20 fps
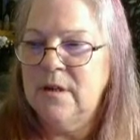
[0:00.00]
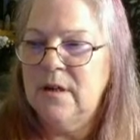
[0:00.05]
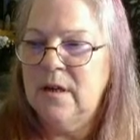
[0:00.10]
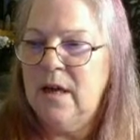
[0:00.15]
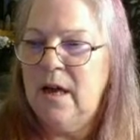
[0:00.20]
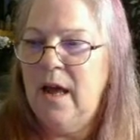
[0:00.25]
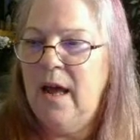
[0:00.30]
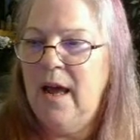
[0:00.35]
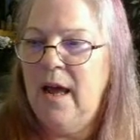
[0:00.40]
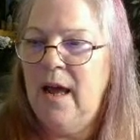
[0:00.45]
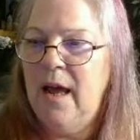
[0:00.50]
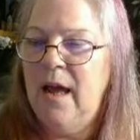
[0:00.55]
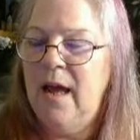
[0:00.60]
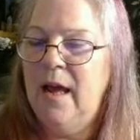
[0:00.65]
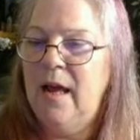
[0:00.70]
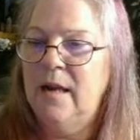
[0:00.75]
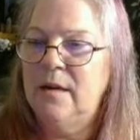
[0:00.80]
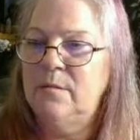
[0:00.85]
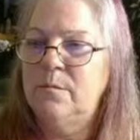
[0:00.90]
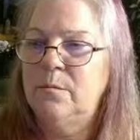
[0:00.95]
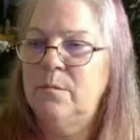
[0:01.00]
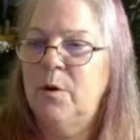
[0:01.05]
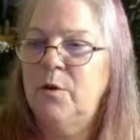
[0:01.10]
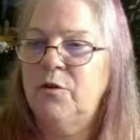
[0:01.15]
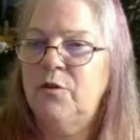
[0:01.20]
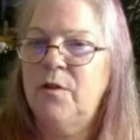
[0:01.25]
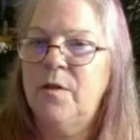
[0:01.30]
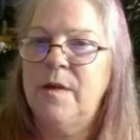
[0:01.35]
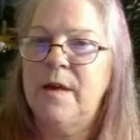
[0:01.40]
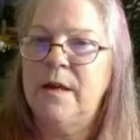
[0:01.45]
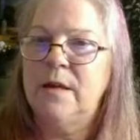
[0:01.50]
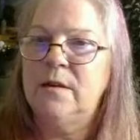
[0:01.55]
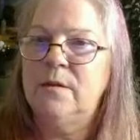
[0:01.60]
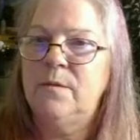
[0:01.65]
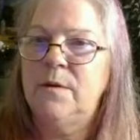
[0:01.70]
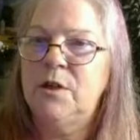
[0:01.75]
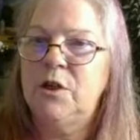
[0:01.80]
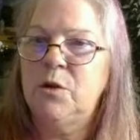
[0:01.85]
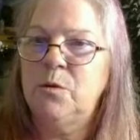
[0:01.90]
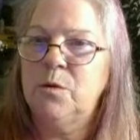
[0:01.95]
like to focus on the names,
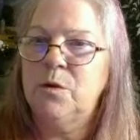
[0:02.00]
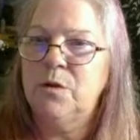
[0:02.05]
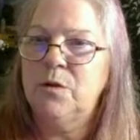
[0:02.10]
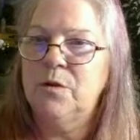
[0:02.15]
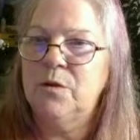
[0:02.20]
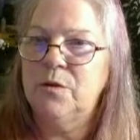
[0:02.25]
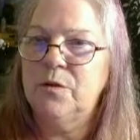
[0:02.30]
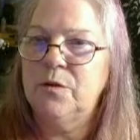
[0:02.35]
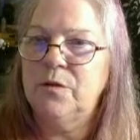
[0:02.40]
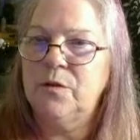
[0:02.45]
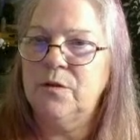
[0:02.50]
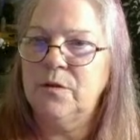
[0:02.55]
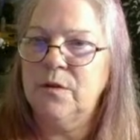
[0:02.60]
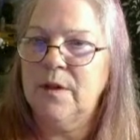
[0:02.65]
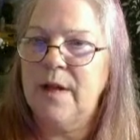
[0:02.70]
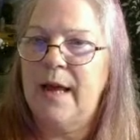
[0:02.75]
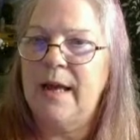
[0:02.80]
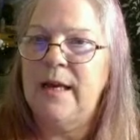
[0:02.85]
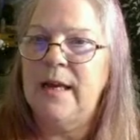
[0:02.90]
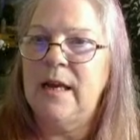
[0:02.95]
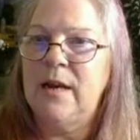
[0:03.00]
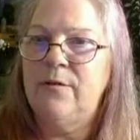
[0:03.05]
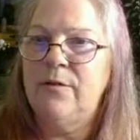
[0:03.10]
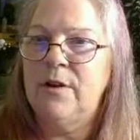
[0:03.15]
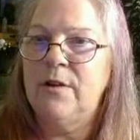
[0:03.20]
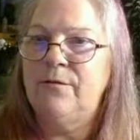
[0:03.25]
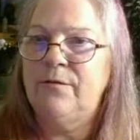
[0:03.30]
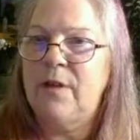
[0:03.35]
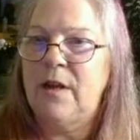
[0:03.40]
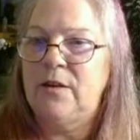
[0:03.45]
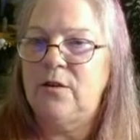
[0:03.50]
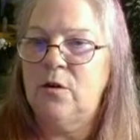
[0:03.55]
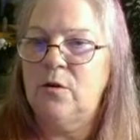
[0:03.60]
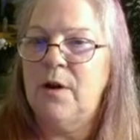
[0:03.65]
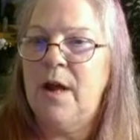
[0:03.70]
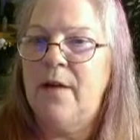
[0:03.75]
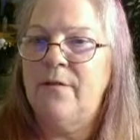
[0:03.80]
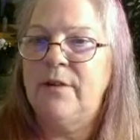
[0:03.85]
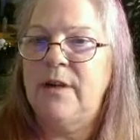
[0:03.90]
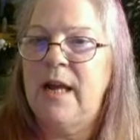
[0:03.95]
and most of the
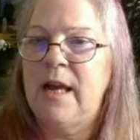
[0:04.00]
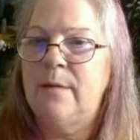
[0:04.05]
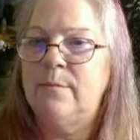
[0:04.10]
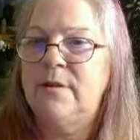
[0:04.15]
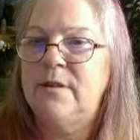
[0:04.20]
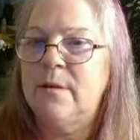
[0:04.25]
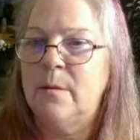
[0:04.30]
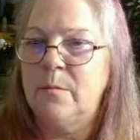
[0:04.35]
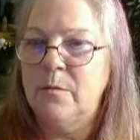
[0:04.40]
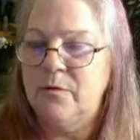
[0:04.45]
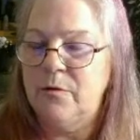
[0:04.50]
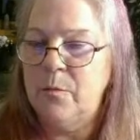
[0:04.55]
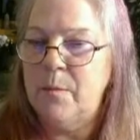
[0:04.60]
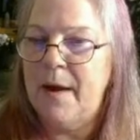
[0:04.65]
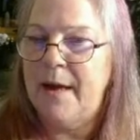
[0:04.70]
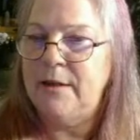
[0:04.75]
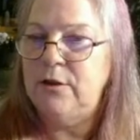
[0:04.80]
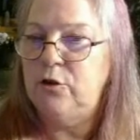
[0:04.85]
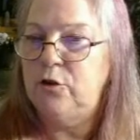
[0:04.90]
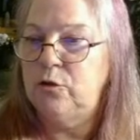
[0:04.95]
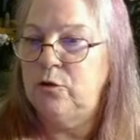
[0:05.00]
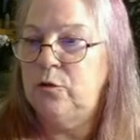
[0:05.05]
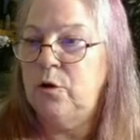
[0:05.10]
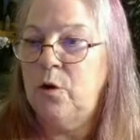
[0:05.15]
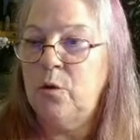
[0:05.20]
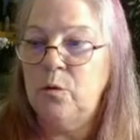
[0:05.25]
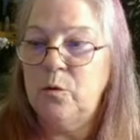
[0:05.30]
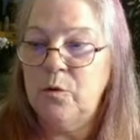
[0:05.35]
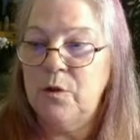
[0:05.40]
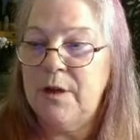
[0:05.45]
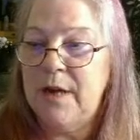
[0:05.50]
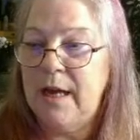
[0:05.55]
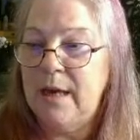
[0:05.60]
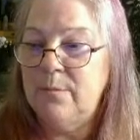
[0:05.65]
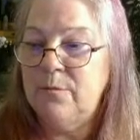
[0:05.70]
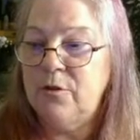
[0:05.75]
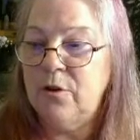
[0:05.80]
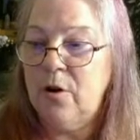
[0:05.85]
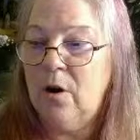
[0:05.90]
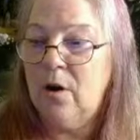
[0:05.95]
individuals, like even if they
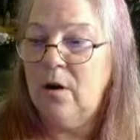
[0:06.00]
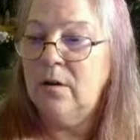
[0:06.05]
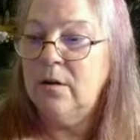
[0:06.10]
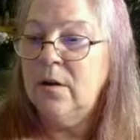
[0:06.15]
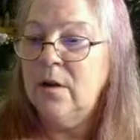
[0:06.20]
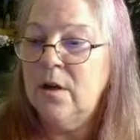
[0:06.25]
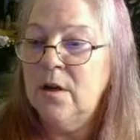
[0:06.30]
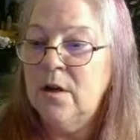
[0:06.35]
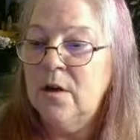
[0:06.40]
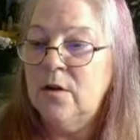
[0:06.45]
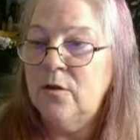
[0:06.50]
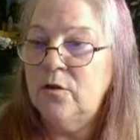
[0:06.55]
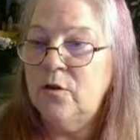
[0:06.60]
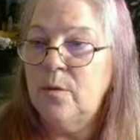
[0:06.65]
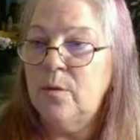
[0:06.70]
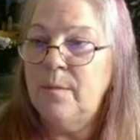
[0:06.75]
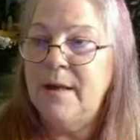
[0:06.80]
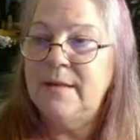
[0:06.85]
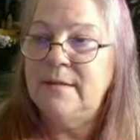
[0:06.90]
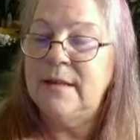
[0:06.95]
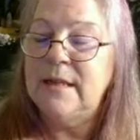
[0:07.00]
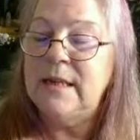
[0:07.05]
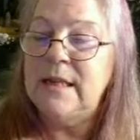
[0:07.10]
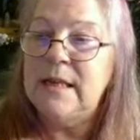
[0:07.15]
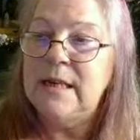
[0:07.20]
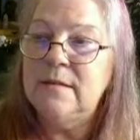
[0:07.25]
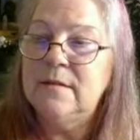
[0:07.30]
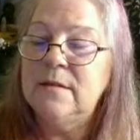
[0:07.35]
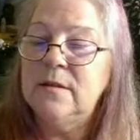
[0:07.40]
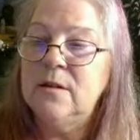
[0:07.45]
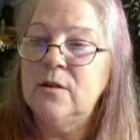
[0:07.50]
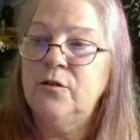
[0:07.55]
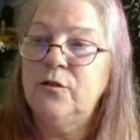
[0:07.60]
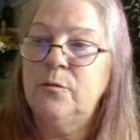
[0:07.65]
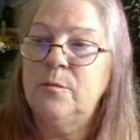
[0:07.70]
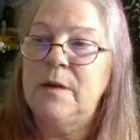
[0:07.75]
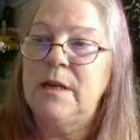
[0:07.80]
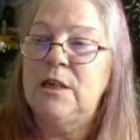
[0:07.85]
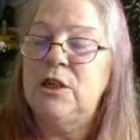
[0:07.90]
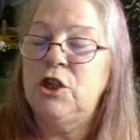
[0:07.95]
don't have a name, some of them I do know who the
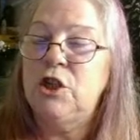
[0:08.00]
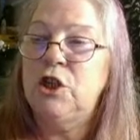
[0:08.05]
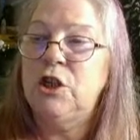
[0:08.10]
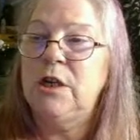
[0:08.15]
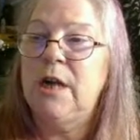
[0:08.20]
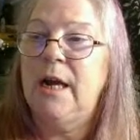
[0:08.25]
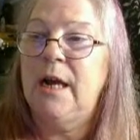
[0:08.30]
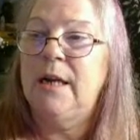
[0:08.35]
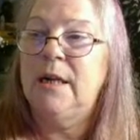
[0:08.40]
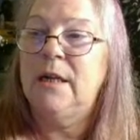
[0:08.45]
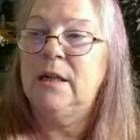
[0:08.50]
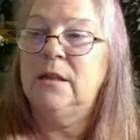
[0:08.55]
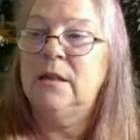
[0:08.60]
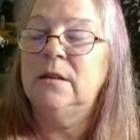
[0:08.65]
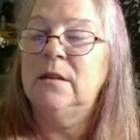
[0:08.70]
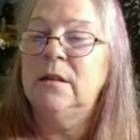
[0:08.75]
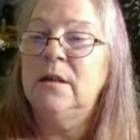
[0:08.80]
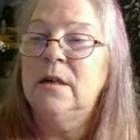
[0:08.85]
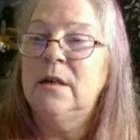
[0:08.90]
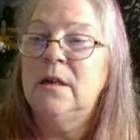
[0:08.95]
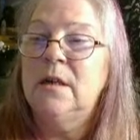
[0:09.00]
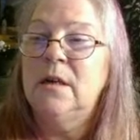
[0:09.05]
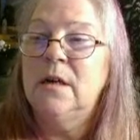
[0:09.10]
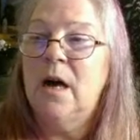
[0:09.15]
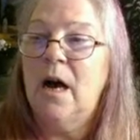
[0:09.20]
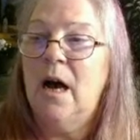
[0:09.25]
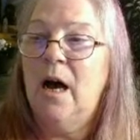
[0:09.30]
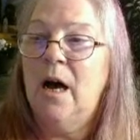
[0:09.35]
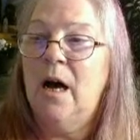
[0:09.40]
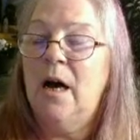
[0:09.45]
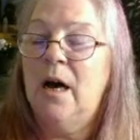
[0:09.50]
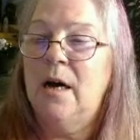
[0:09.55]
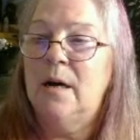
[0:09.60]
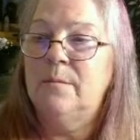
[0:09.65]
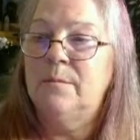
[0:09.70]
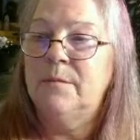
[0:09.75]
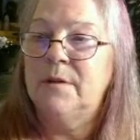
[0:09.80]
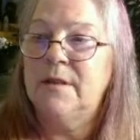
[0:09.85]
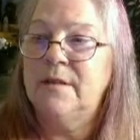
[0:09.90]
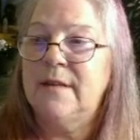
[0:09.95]
names are. So it makes it
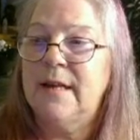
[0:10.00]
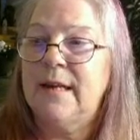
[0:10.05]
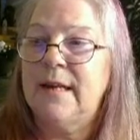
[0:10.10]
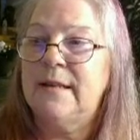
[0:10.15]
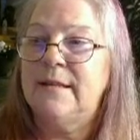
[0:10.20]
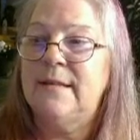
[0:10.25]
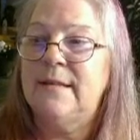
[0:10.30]
easier for me to